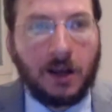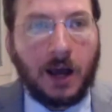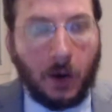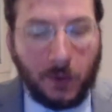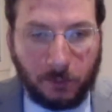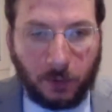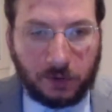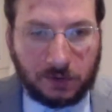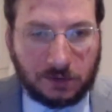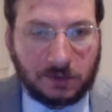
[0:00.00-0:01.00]
how
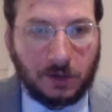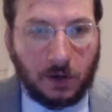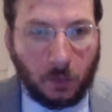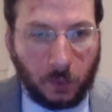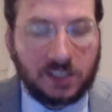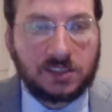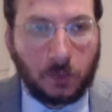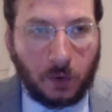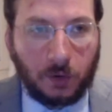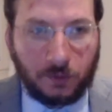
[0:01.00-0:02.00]
important, what is the
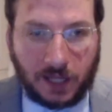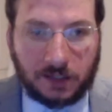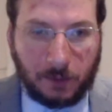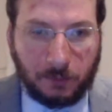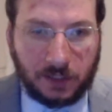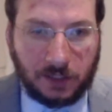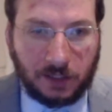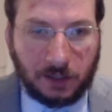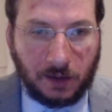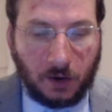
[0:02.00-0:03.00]
role of that
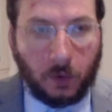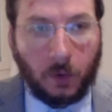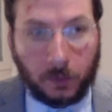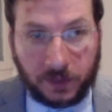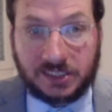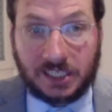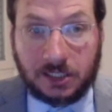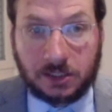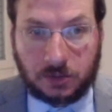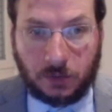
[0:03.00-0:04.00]
company or this
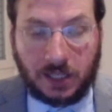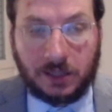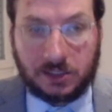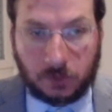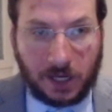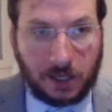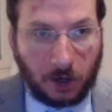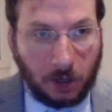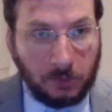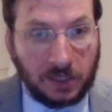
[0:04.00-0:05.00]
industry in the Israeli
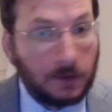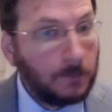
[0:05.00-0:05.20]
economy?